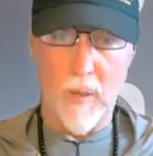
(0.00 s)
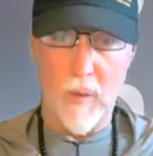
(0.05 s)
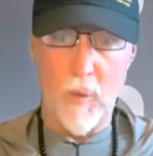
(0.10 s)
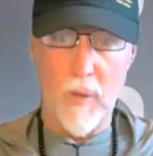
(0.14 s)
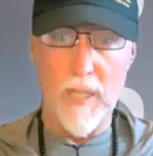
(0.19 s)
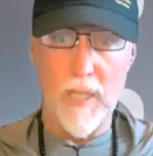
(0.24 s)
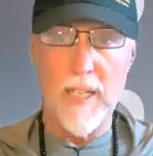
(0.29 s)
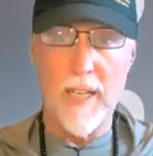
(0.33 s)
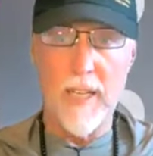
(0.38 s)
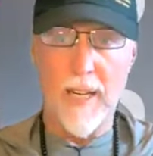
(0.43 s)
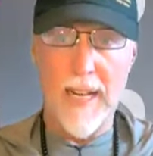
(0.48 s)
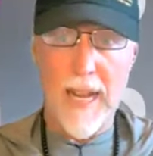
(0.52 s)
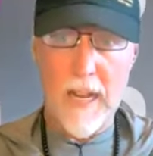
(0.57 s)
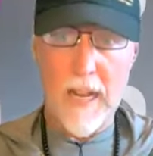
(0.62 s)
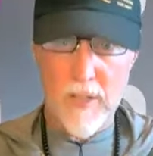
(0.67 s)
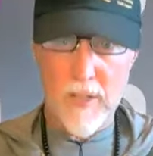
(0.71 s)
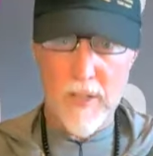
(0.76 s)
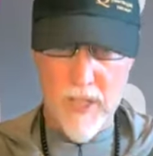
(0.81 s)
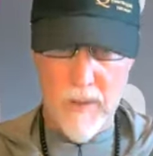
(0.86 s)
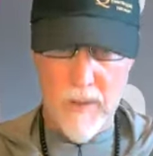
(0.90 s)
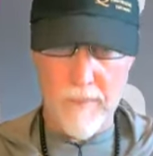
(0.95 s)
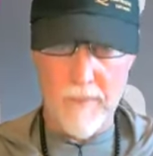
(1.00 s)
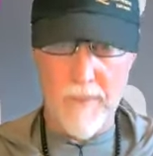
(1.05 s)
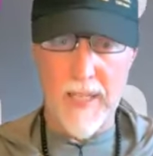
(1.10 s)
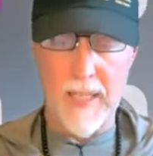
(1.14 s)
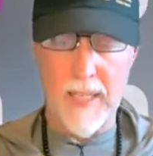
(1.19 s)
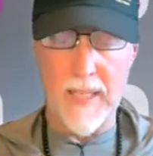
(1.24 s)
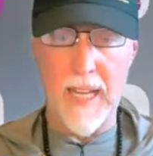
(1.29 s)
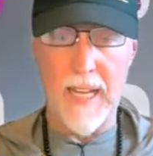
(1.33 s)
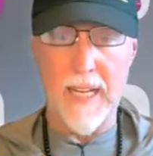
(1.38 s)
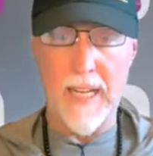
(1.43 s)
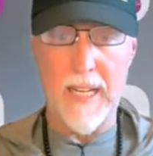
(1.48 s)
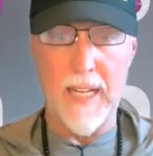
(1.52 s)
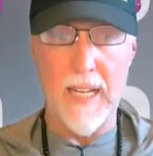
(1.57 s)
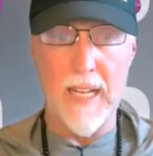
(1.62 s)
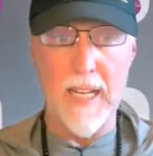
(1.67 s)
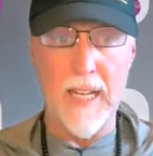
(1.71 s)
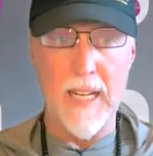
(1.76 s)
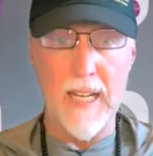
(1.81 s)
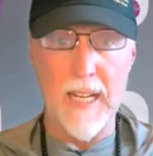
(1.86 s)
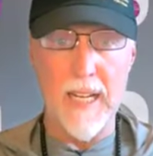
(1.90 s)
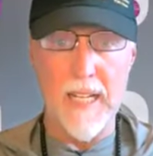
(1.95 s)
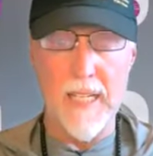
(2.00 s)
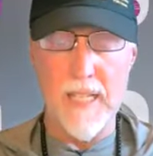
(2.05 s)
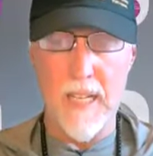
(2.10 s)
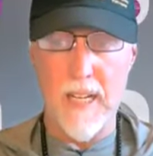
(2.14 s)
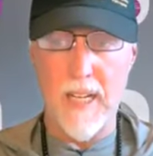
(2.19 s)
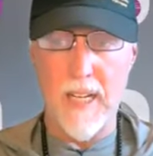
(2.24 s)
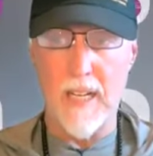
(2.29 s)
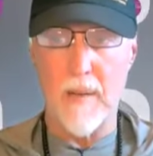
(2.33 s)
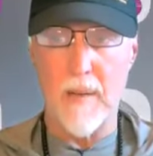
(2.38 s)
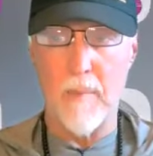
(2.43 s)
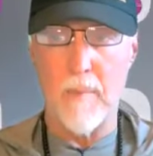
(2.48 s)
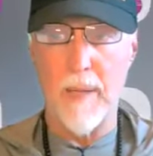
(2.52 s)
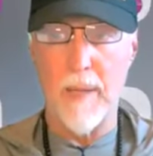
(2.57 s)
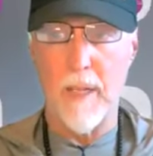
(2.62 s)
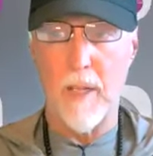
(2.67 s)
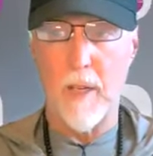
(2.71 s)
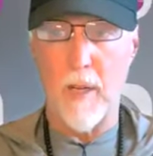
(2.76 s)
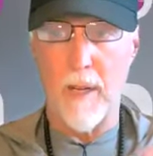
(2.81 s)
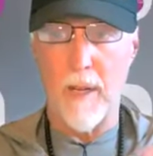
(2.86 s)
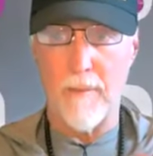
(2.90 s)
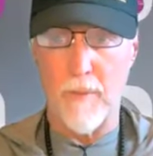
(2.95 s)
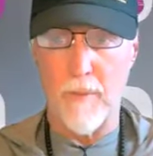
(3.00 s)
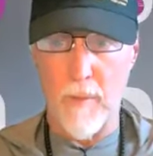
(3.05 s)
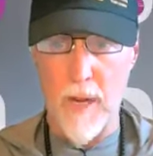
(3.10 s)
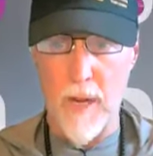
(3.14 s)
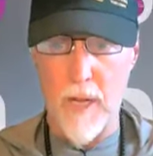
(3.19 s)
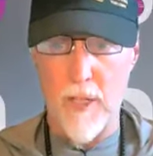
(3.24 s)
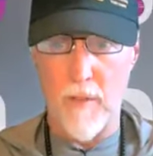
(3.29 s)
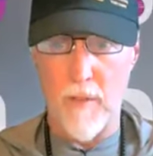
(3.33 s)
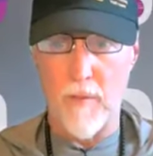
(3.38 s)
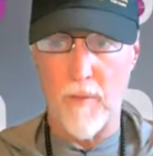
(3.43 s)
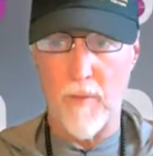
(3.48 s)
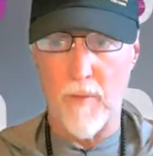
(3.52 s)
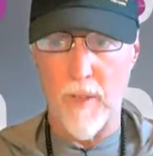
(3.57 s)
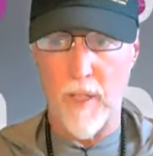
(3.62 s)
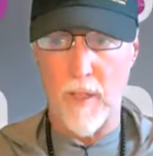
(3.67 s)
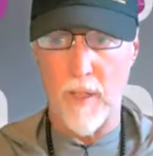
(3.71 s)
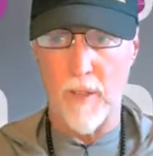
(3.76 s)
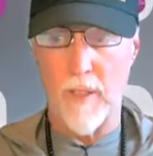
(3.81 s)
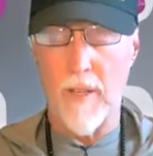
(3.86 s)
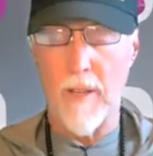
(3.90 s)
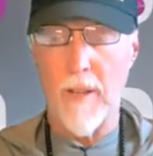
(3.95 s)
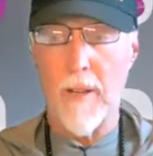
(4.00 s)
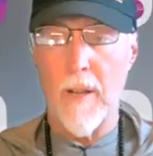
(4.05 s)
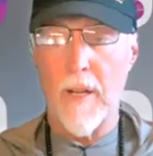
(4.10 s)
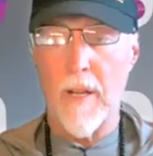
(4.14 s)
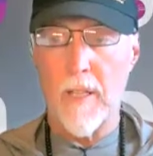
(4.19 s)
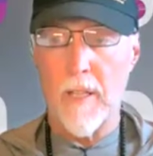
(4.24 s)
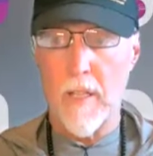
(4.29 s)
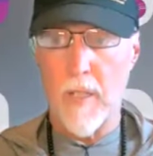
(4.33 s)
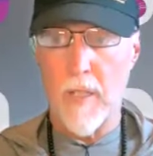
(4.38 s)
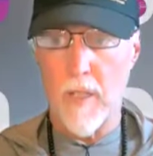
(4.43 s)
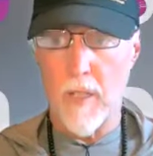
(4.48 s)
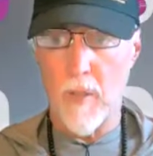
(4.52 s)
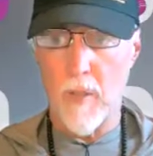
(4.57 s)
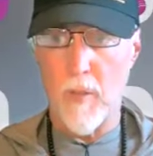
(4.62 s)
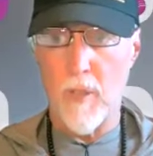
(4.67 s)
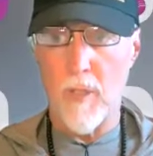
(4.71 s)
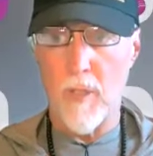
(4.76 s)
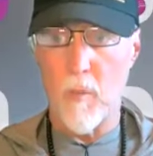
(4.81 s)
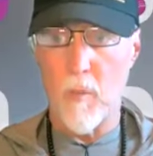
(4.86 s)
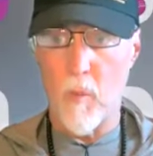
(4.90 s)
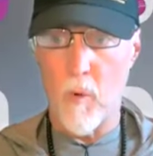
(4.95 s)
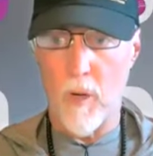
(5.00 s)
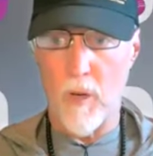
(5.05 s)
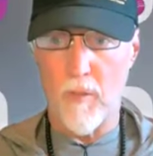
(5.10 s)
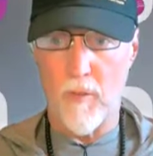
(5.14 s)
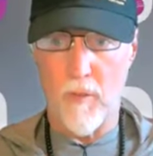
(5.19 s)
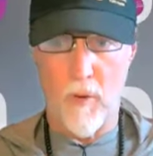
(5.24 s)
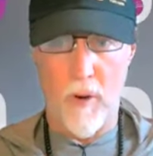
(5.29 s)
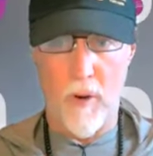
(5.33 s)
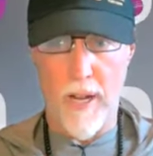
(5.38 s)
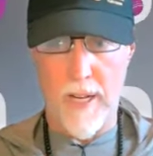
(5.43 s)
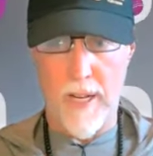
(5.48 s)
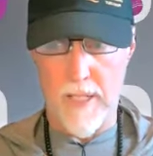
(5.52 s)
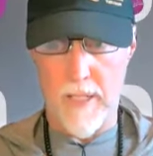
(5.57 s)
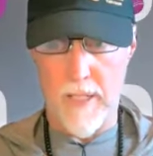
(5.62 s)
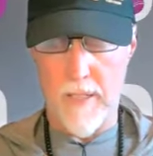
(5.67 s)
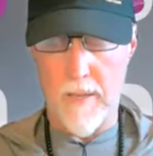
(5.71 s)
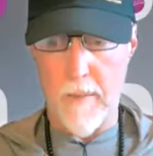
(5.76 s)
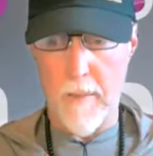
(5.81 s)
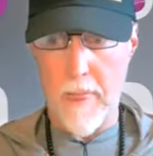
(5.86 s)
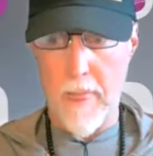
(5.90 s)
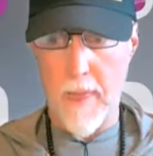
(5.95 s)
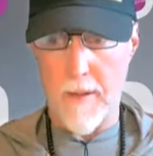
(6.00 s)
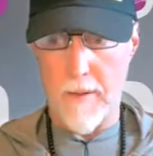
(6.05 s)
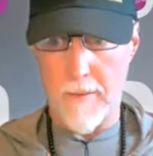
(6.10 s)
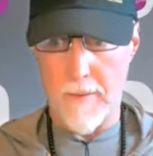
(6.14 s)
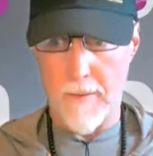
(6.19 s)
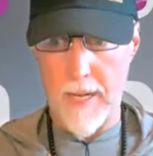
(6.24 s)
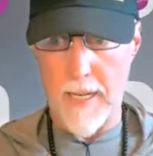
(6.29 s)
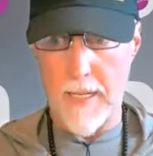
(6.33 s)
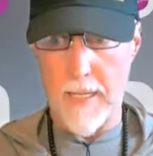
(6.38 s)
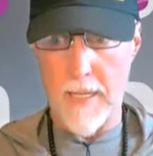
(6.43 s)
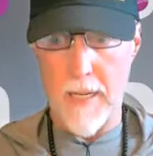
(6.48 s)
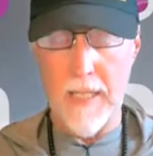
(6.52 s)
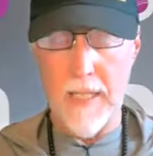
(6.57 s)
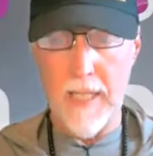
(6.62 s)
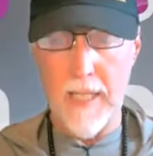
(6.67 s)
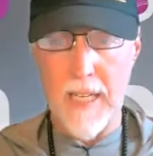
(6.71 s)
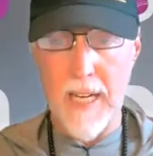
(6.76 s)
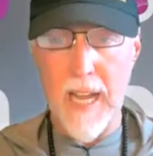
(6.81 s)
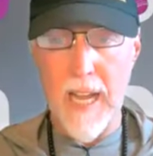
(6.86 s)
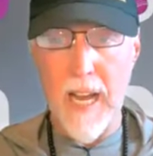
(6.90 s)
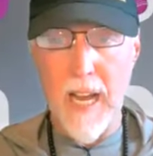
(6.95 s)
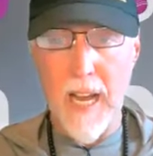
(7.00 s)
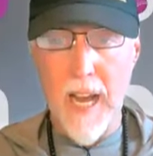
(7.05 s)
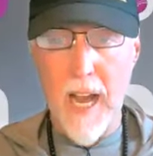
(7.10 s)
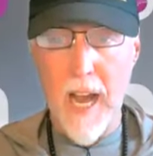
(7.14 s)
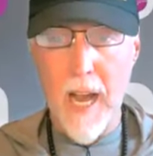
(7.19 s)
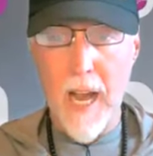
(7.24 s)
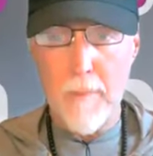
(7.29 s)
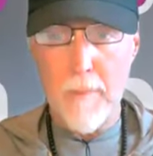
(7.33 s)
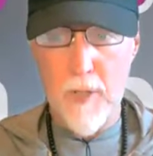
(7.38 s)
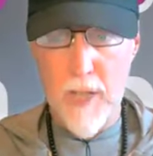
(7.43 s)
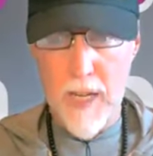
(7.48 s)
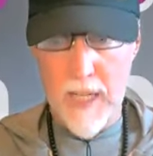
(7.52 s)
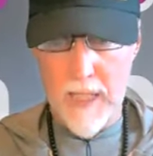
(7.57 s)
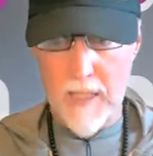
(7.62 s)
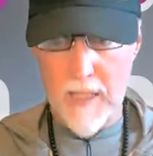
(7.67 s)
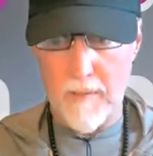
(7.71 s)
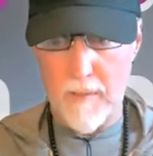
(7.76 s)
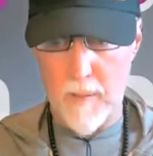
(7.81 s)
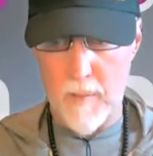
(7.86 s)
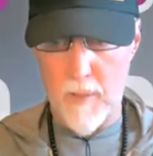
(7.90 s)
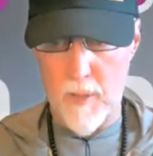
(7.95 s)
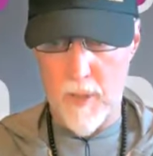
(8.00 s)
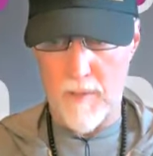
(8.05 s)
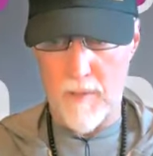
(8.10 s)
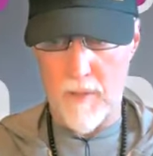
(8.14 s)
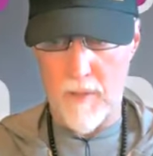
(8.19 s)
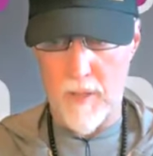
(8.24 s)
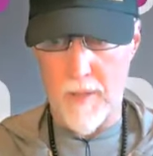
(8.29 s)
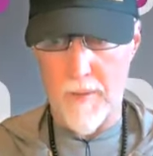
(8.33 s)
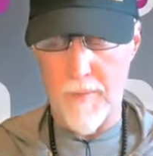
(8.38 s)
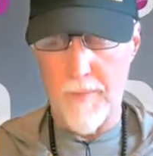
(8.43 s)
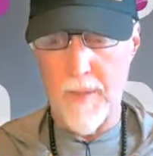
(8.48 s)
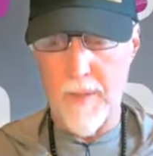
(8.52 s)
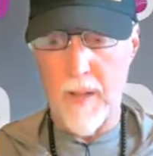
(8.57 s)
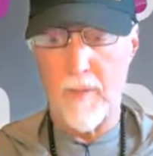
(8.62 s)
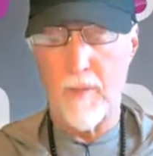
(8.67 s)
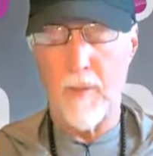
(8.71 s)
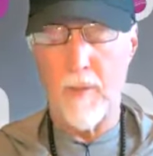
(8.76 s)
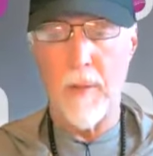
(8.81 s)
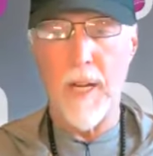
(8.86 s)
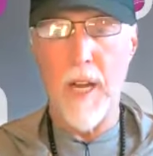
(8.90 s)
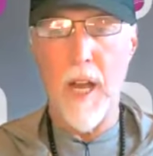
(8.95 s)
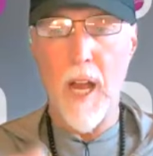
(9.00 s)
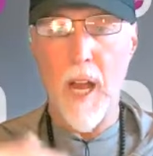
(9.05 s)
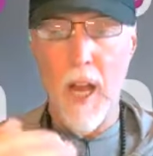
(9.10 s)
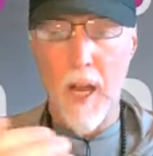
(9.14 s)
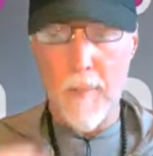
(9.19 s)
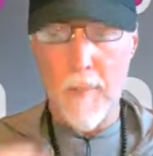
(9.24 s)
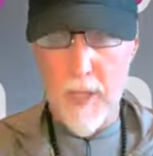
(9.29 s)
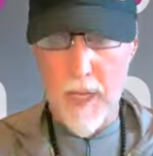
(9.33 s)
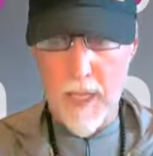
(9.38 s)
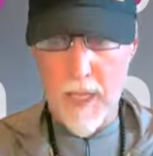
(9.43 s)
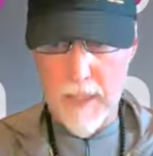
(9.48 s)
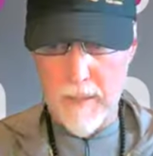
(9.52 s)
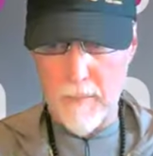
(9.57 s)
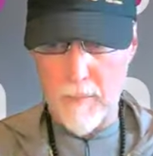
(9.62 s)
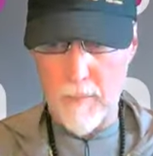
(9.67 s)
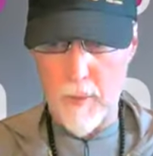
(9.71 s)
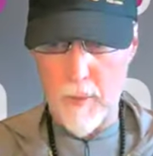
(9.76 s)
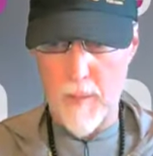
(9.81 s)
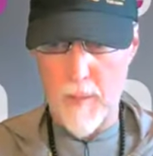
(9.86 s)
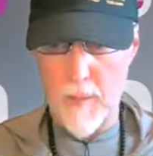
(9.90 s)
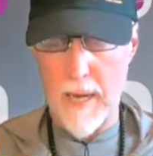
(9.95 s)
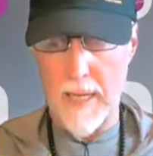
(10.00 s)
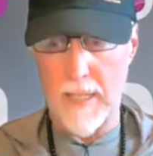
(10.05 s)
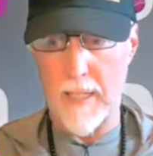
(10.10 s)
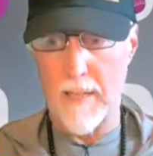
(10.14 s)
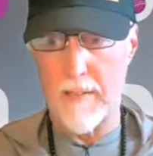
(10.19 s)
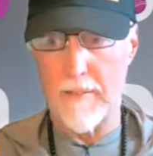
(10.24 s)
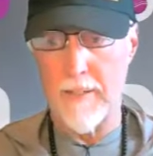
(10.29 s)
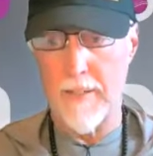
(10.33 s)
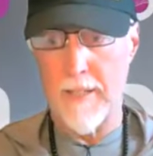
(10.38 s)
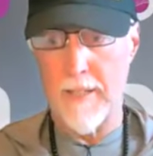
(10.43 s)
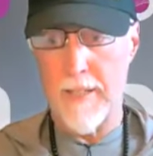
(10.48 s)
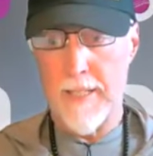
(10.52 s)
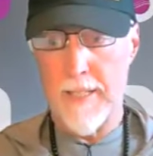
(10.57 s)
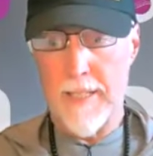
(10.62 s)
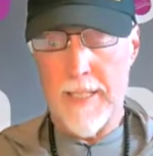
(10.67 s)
We need to allow something that is in a bigger information field to do some work for us, right? The objective observer from an objective perspective